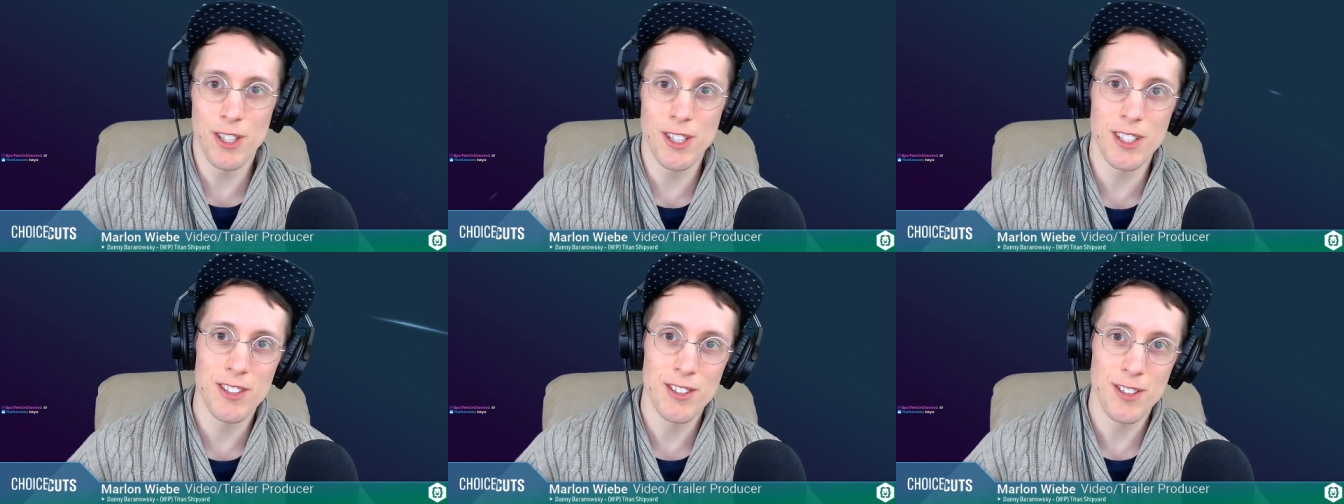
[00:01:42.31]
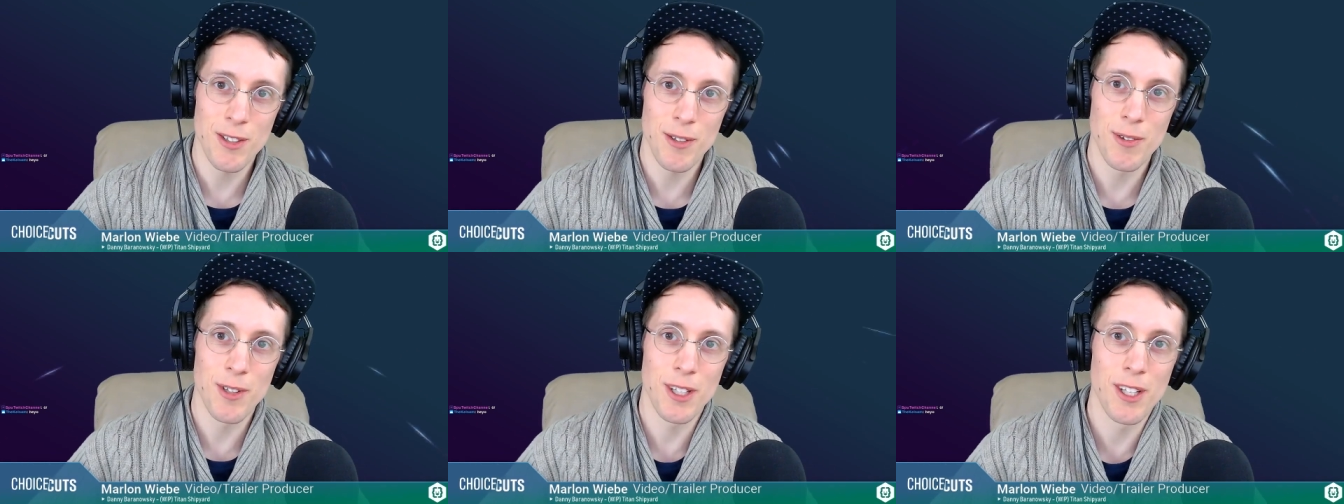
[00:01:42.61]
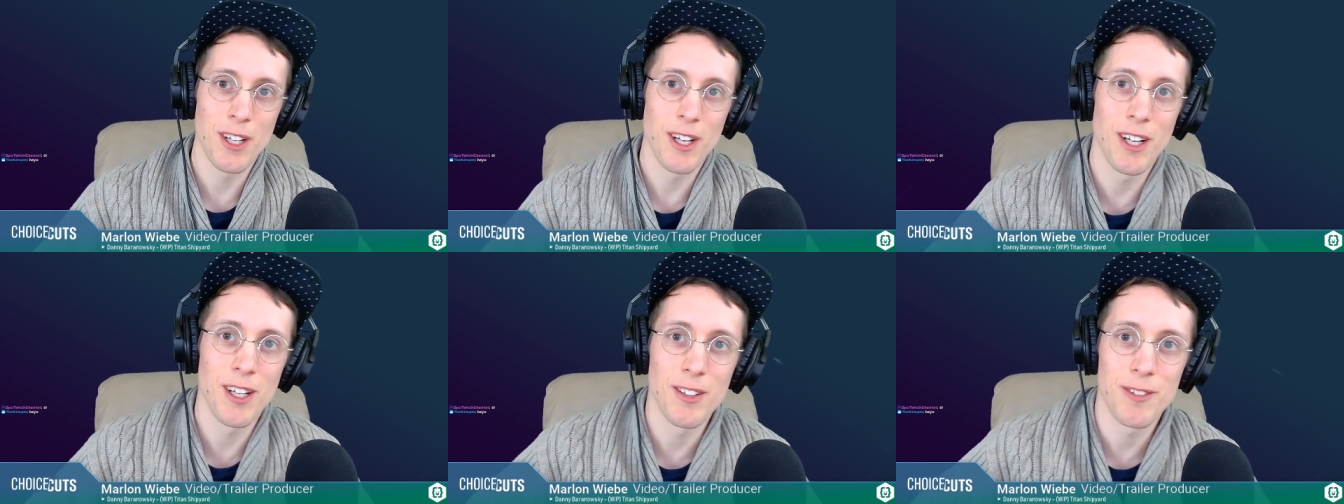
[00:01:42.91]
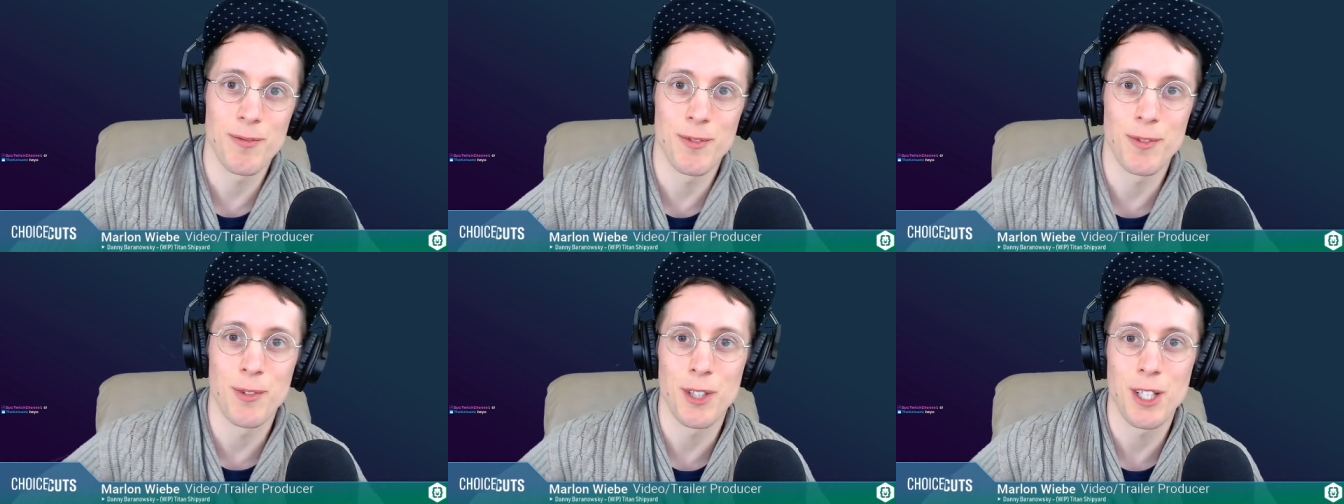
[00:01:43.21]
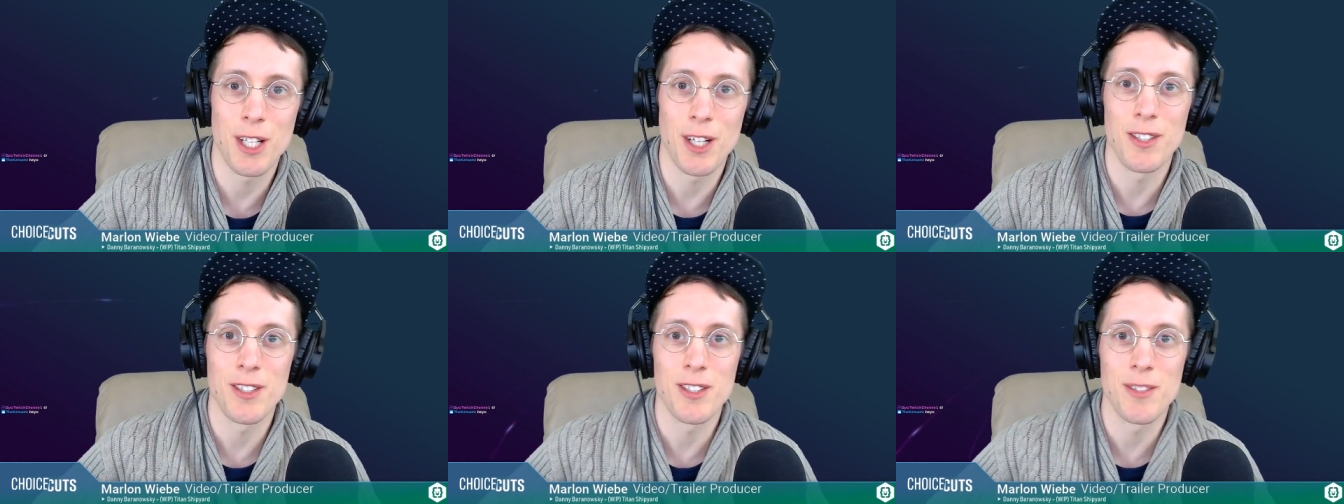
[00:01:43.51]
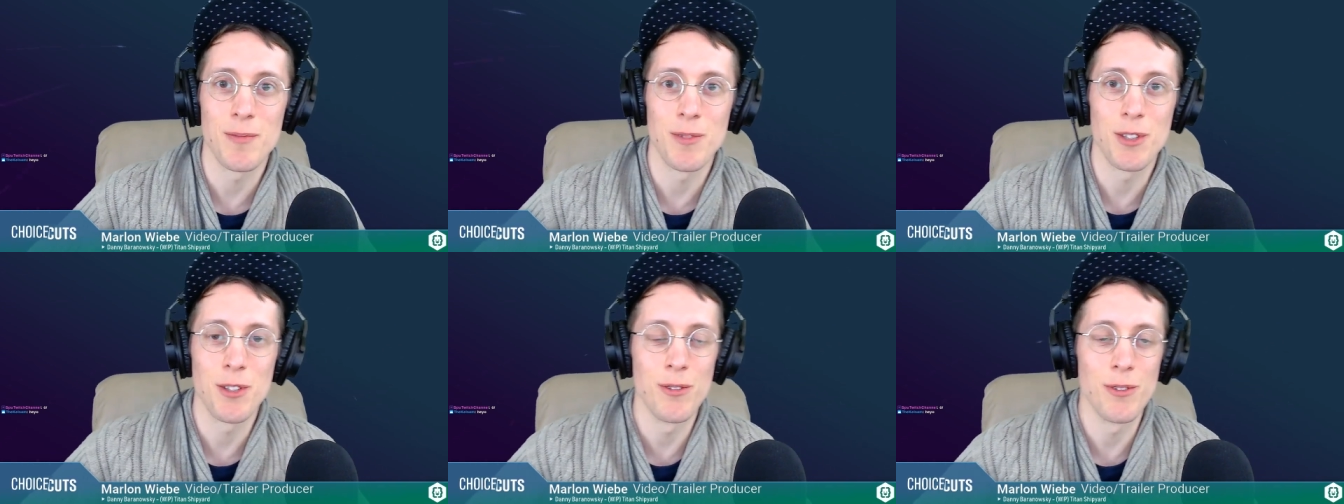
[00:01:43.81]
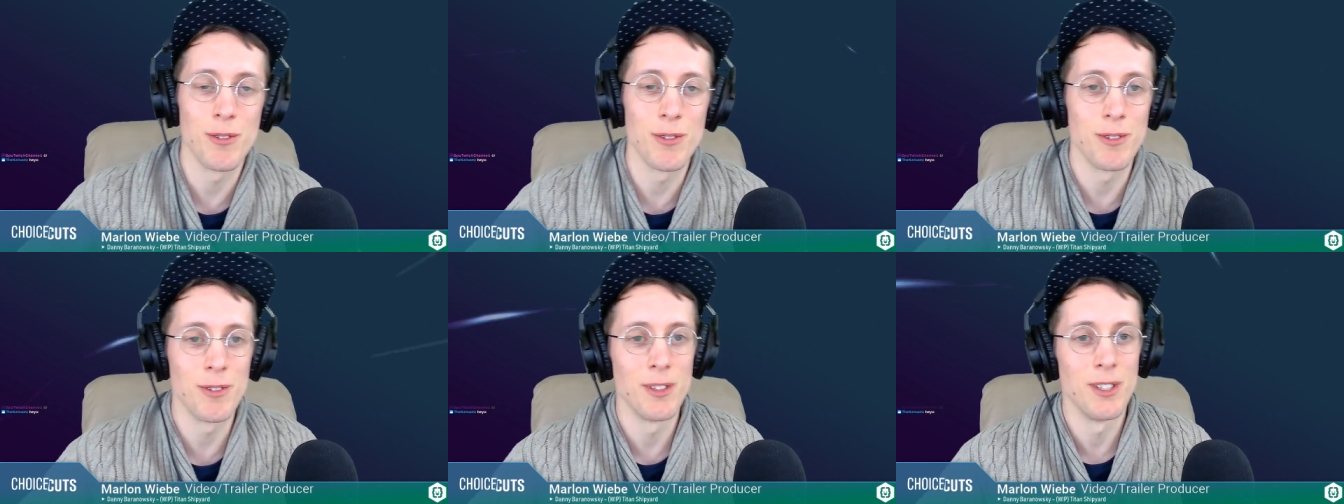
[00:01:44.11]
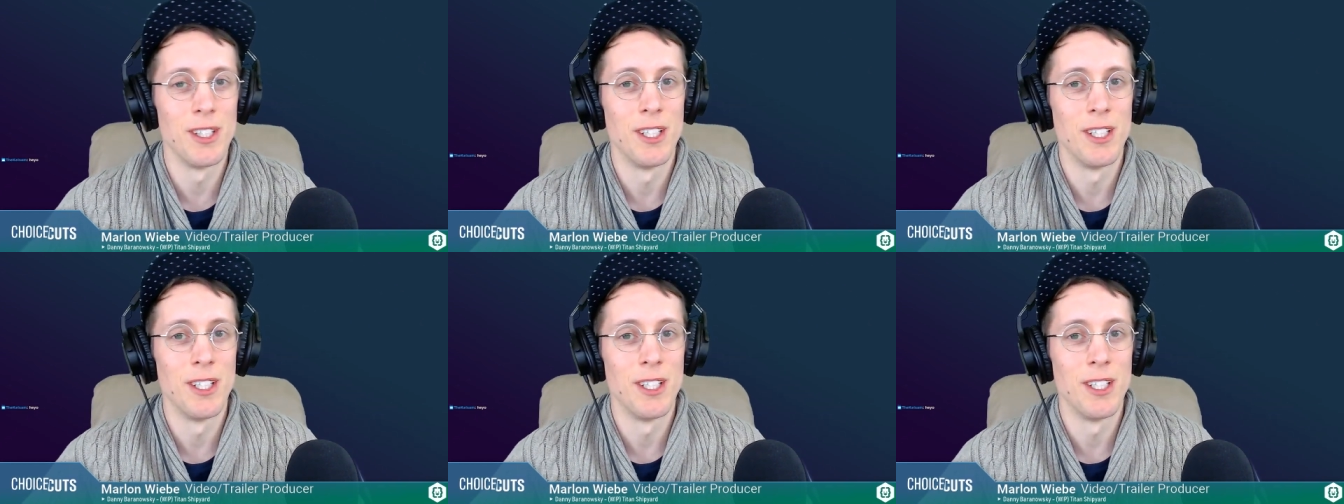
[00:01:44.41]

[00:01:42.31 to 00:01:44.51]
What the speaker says: and so we are working on some new